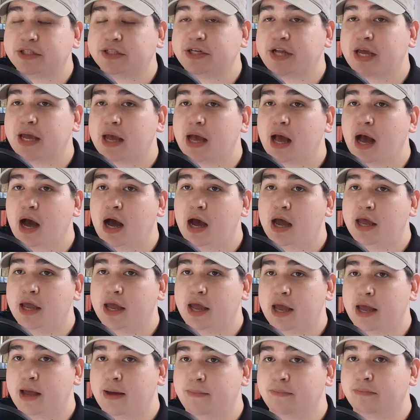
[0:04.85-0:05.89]
Today I
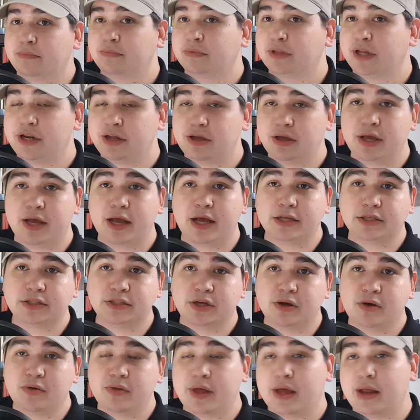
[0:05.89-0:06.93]
am letting you guys
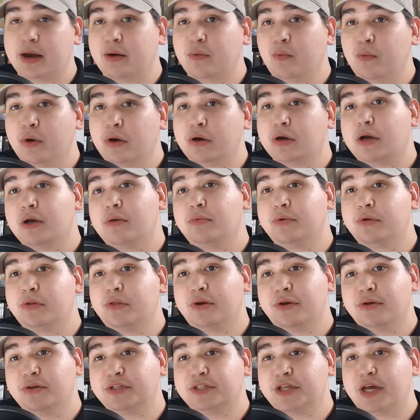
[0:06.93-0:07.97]
know that welcome to the
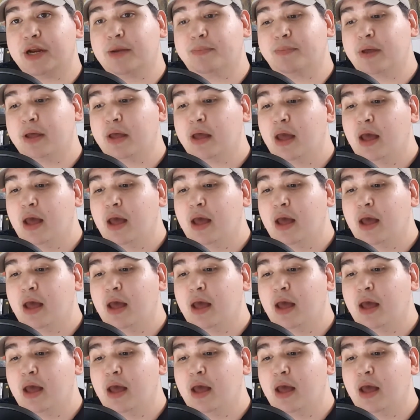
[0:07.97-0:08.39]
new setup.